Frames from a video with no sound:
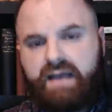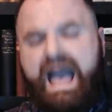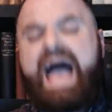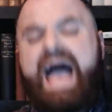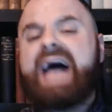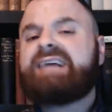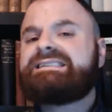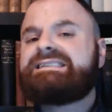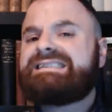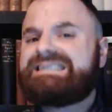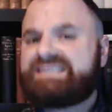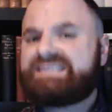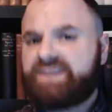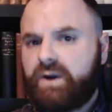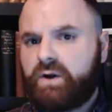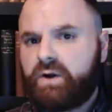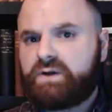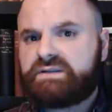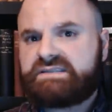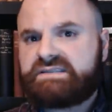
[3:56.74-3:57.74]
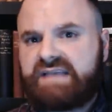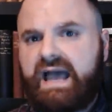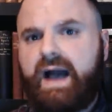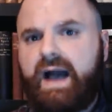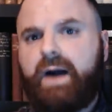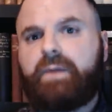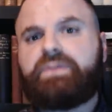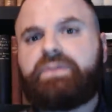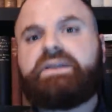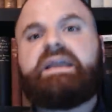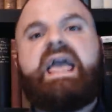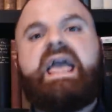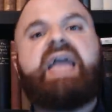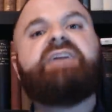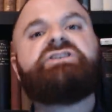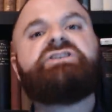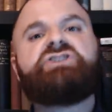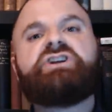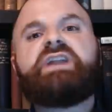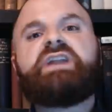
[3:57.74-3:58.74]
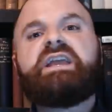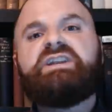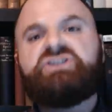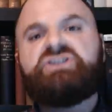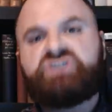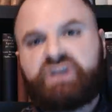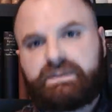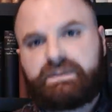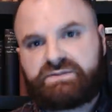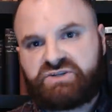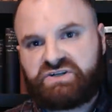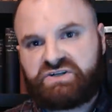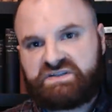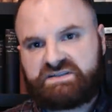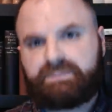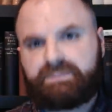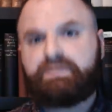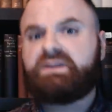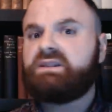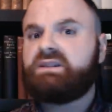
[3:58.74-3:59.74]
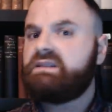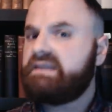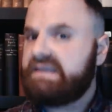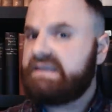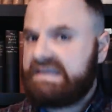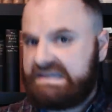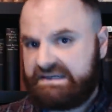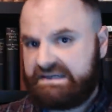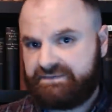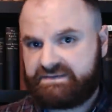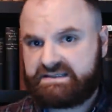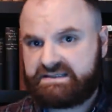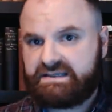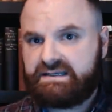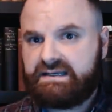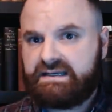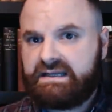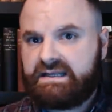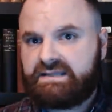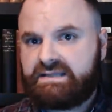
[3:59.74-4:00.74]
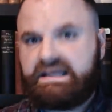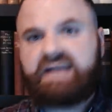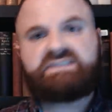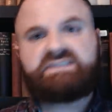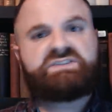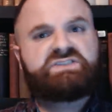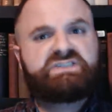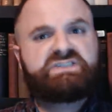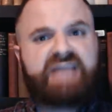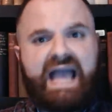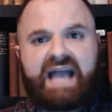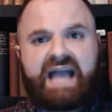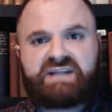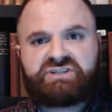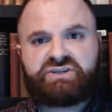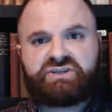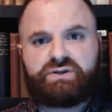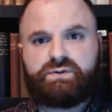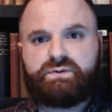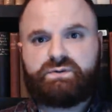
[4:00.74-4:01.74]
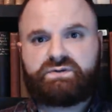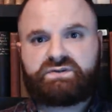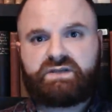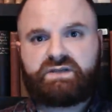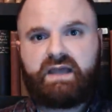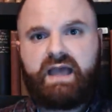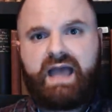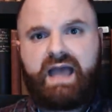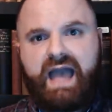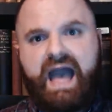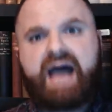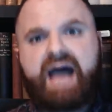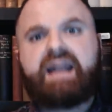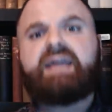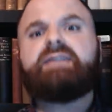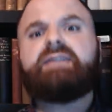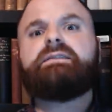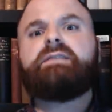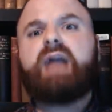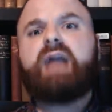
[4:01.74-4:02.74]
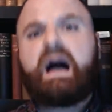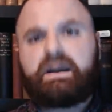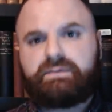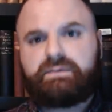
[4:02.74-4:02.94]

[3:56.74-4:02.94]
As it turns out, the ancient Egyptians believed that statues had a life